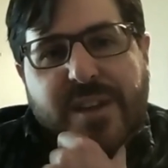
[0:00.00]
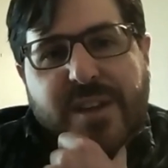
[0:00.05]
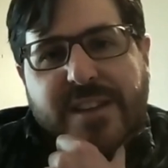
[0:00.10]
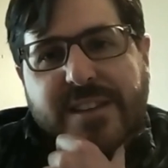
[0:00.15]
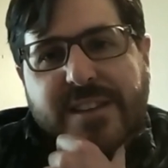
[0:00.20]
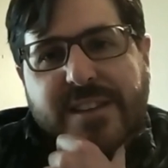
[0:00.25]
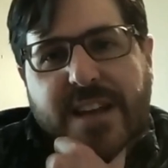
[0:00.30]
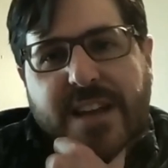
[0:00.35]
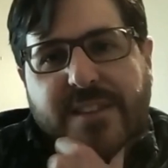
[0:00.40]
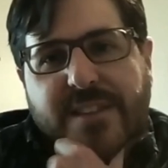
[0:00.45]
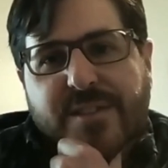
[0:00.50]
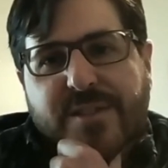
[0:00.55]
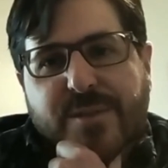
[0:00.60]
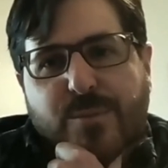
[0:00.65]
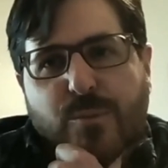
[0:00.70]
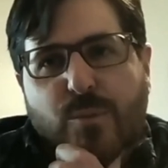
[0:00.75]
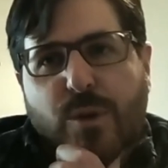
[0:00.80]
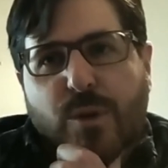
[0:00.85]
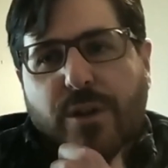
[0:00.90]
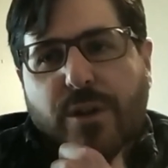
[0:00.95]
It,
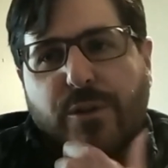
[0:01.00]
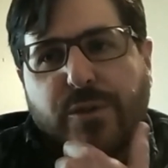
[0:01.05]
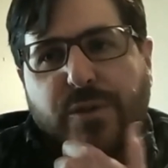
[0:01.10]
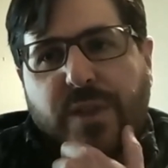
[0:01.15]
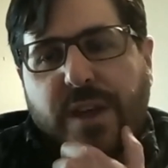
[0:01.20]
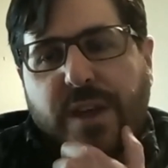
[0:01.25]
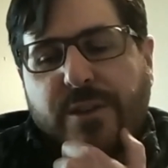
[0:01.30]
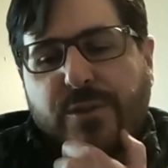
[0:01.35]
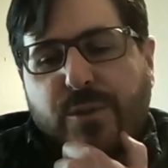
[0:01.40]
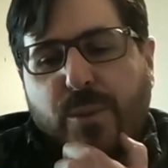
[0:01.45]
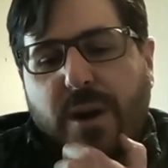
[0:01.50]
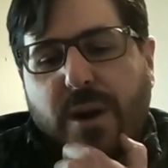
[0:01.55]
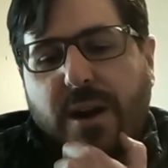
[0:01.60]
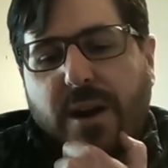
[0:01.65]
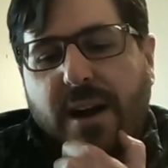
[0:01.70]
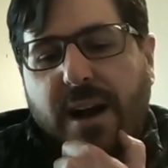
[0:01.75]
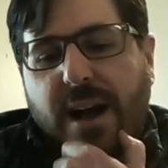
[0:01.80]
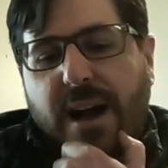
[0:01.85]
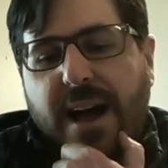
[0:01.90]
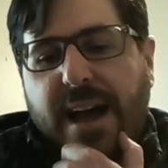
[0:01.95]
it's one of those things
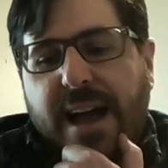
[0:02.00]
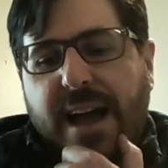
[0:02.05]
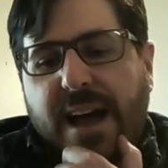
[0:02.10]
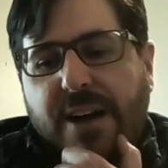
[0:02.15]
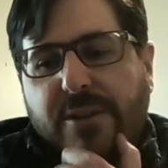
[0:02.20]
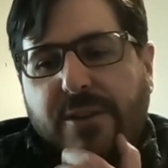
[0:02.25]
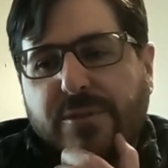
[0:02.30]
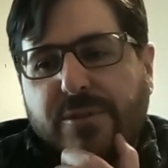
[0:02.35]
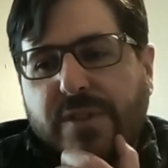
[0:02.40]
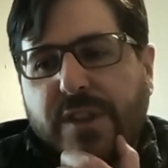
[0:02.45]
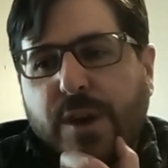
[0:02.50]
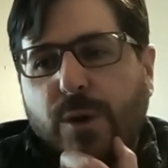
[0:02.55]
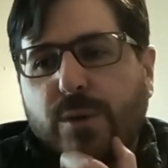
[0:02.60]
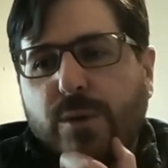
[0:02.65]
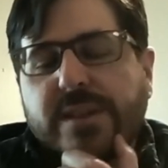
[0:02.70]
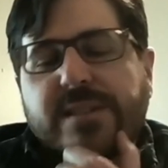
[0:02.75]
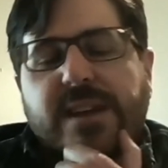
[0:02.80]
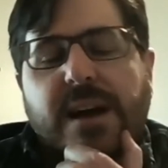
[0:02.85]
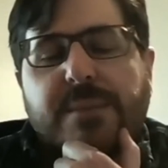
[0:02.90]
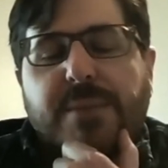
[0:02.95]
where I have the
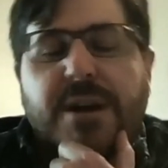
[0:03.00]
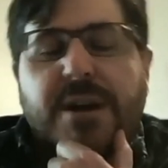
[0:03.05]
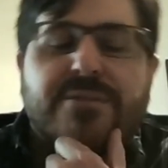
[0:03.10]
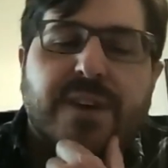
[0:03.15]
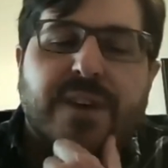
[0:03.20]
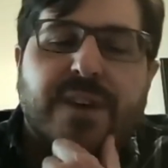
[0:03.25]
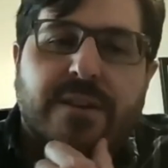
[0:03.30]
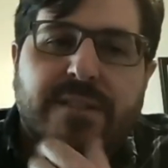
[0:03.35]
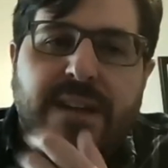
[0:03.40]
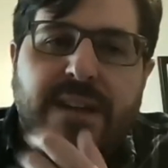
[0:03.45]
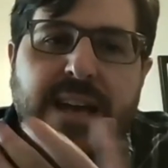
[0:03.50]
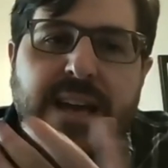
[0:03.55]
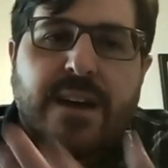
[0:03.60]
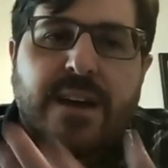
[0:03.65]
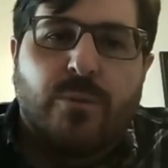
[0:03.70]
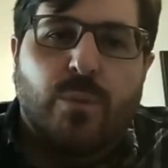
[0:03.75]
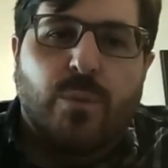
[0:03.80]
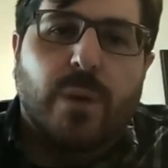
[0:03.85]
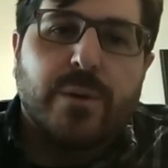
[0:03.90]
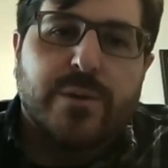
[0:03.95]
only time I found
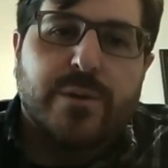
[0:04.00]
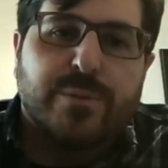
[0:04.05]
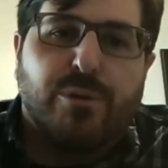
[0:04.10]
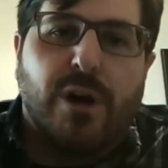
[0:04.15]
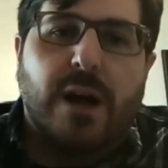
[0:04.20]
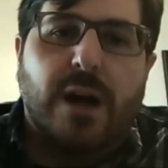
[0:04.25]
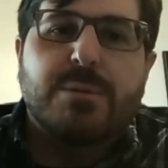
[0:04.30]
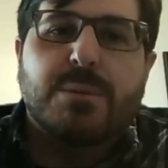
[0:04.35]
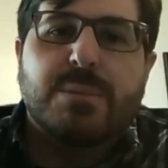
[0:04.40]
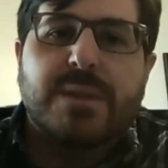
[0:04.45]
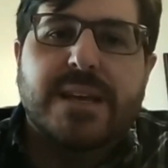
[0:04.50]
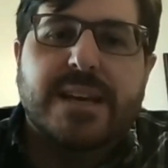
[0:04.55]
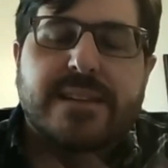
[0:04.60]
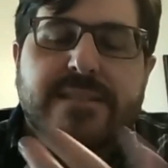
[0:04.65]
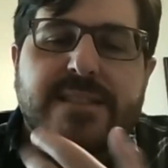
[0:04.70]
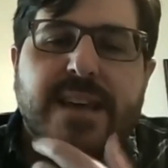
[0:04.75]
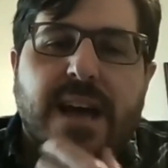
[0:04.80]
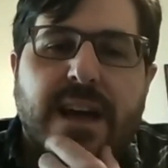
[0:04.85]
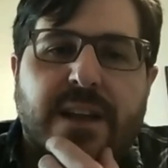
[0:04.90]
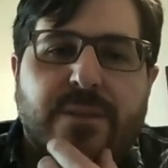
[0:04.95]
what was probably a
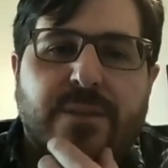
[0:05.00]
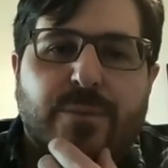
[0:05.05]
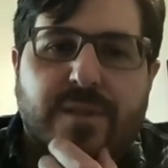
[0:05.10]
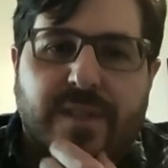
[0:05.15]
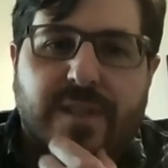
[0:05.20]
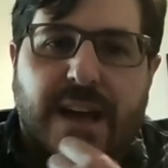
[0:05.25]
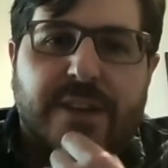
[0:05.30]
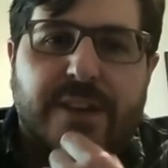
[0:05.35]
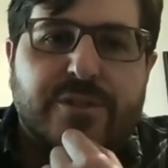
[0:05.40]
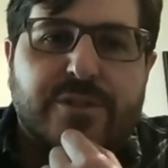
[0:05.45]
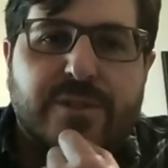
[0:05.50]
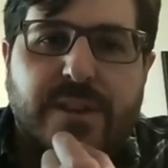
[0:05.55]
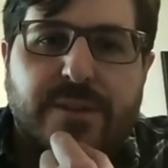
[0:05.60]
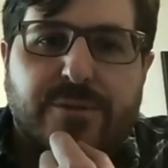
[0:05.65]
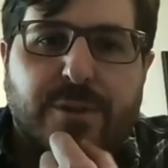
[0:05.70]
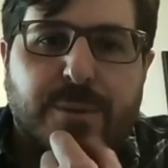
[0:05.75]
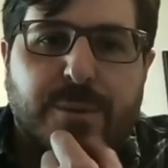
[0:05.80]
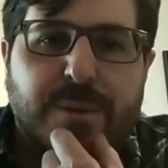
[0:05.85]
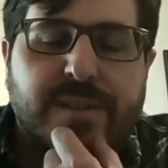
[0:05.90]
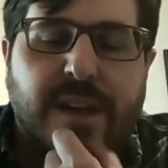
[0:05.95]
den was actually
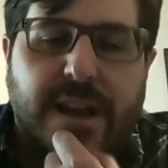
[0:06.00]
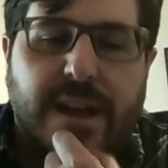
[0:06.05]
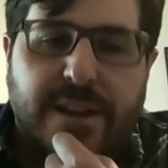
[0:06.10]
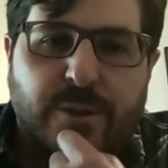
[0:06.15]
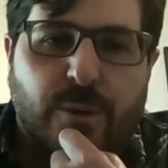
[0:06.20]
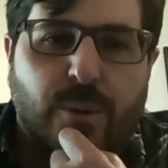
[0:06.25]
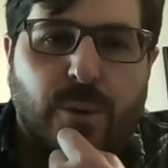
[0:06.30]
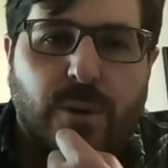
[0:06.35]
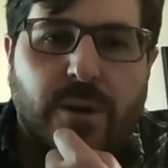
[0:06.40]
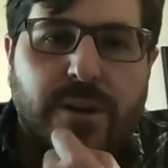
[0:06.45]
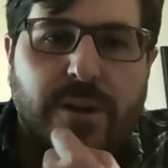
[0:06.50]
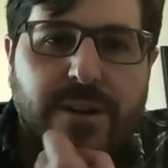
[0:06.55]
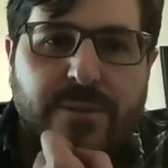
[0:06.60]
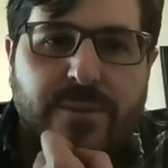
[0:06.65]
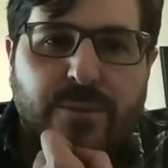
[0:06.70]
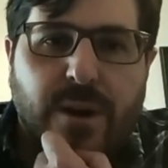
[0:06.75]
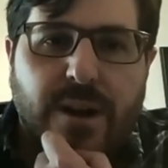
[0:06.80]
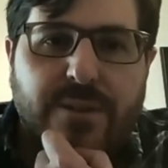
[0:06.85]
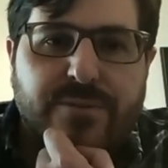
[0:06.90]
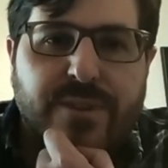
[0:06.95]
from a site in
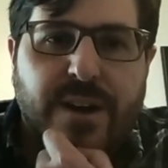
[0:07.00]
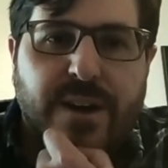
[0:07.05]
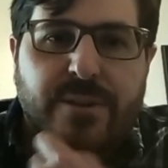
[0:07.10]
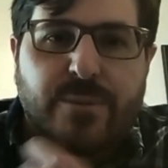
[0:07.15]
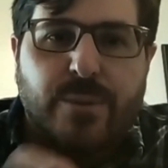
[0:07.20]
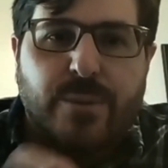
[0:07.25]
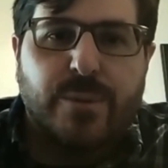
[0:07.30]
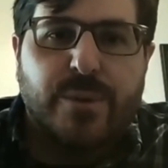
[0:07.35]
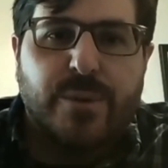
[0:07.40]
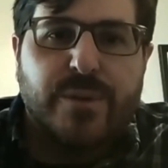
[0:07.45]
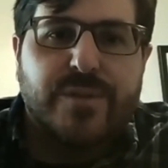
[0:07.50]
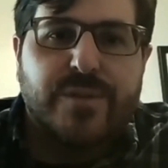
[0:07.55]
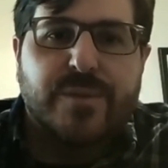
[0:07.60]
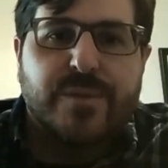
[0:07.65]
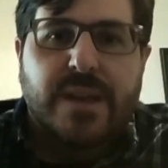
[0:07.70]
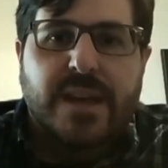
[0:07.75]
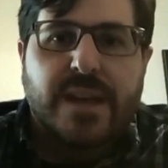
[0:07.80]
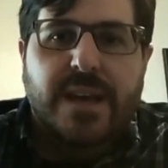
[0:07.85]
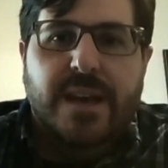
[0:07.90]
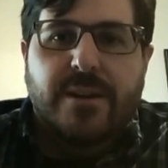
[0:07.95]
Oregon where I found what
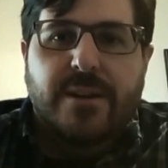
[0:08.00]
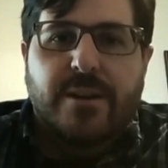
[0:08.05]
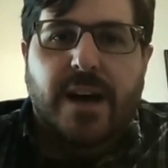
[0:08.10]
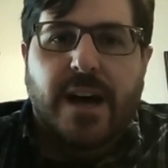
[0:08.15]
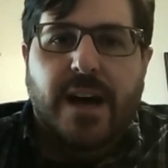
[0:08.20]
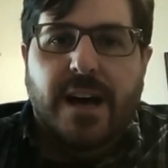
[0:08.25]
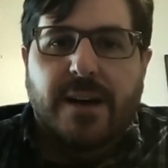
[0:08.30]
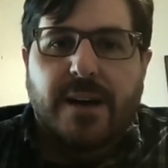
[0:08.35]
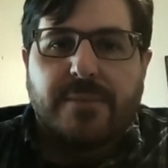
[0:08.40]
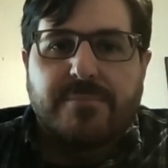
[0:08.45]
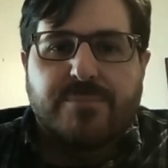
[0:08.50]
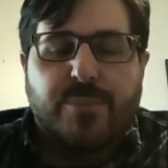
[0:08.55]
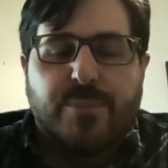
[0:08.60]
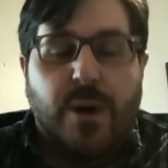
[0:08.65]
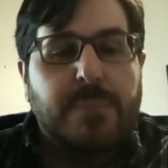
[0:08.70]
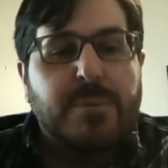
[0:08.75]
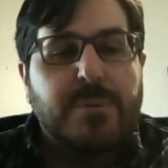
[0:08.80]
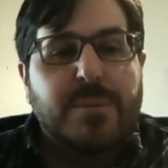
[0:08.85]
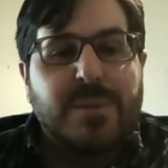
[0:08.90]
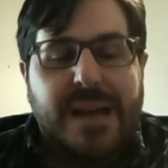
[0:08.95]
was um,
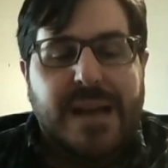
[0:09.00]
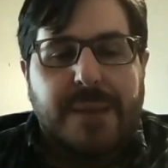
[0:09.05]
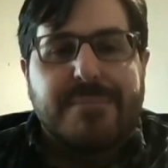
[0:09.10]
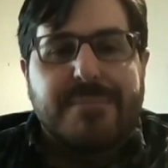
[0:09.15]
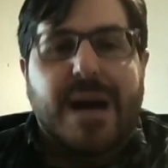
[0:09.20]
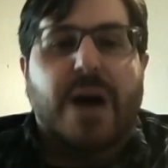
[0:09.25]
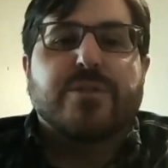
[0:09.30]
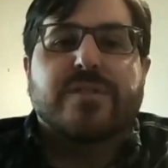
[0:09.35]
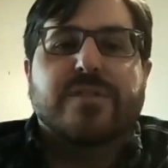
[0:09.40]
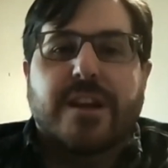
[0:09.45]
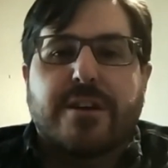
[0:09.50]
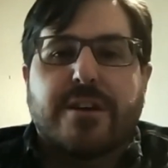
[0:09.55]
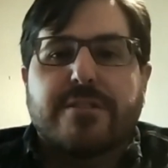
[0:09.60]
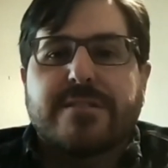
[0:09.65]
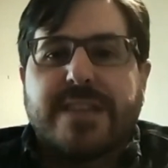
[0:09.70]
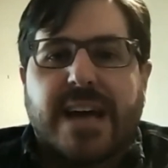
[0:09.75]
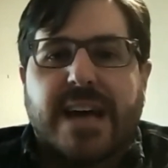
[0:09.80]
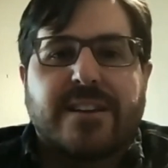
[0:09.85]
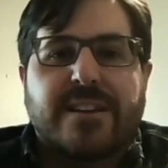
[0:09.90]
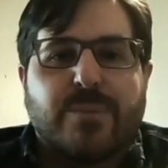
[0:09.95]
probably a mouse deer
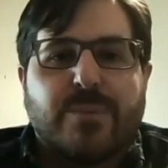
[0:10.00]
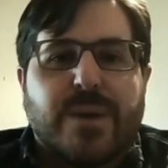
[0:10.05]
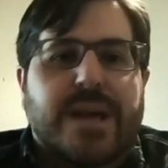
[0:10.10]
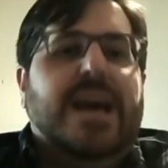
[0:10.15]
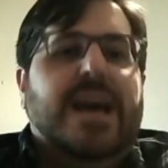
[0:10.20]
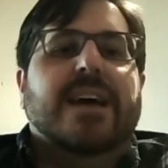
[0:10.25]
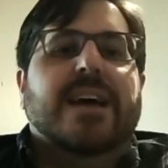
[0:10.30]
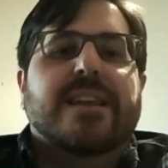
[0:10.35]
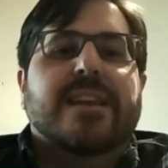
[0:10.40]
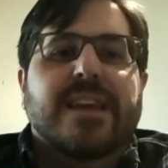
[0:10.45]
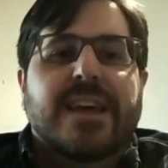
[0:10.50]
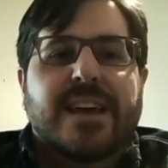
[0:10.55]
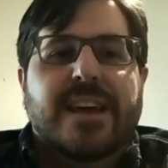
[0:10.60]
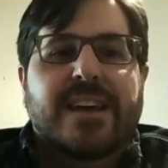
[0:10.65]
den, and we had